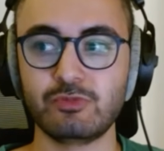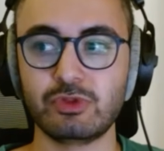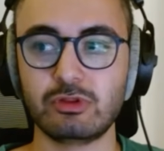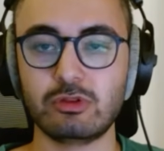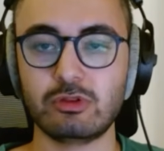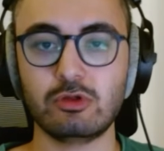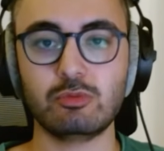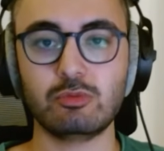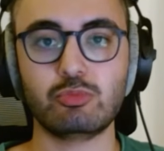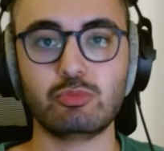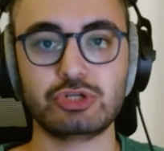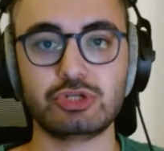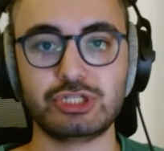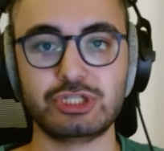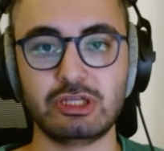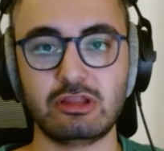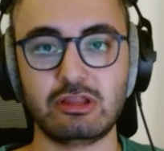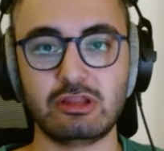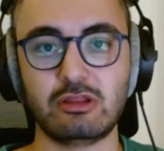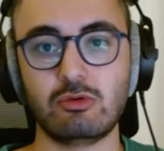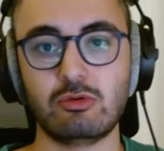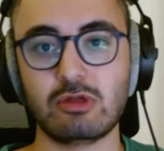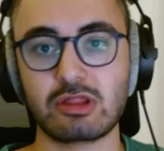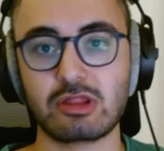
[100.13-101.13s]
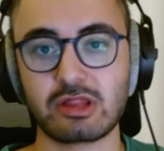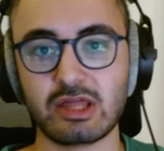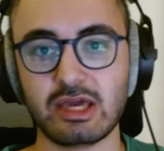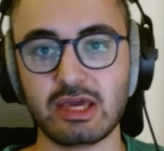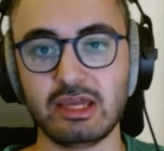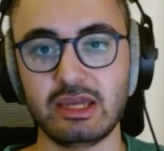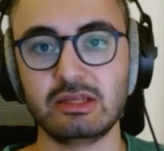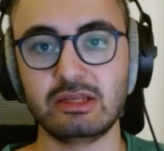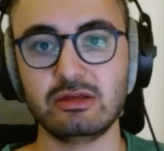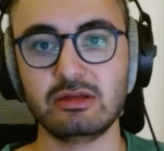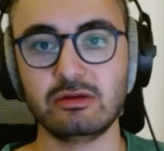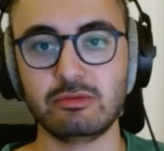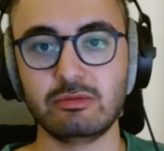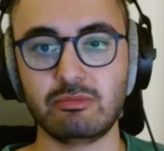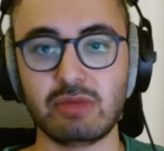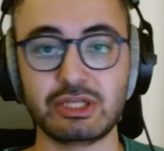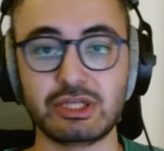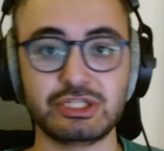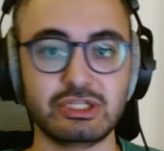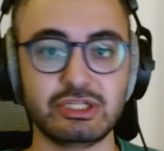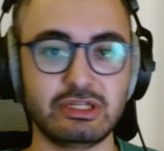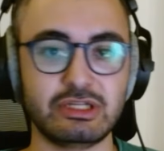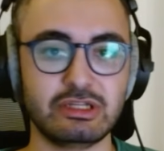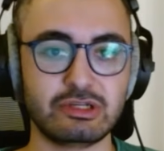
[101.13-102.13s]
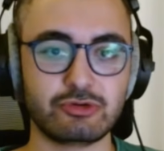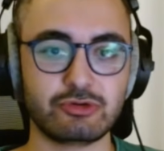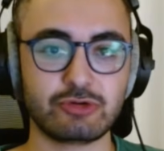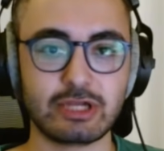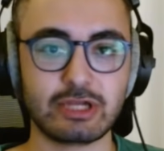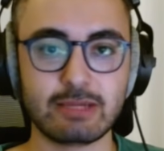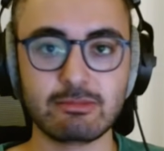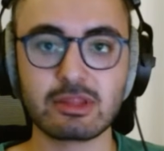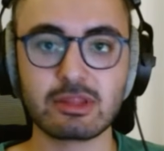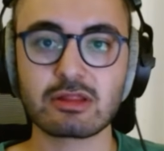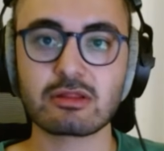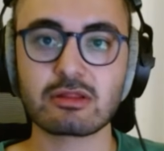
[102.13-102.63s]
to push it to a side, measured in grams.